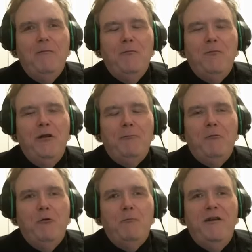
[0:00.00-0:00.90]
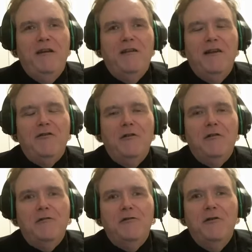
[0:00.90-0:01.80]
people will be at least a
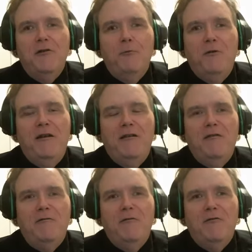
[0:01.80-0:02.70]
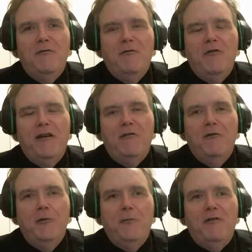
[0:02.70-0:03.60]
little bit think a
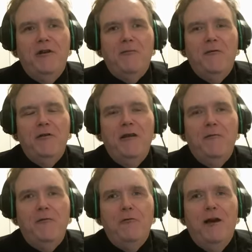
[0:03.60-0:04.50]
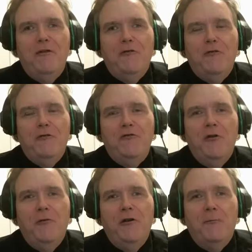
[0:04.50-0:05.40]
little bit differently if you actually
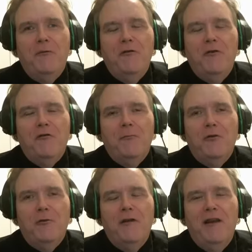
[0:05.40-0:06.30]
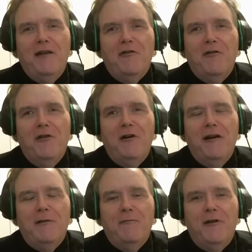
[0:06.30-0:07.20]
showed up and took some sort of an action. Is all I
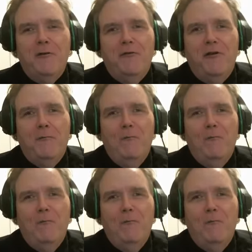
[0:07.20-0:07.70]
can figure with him.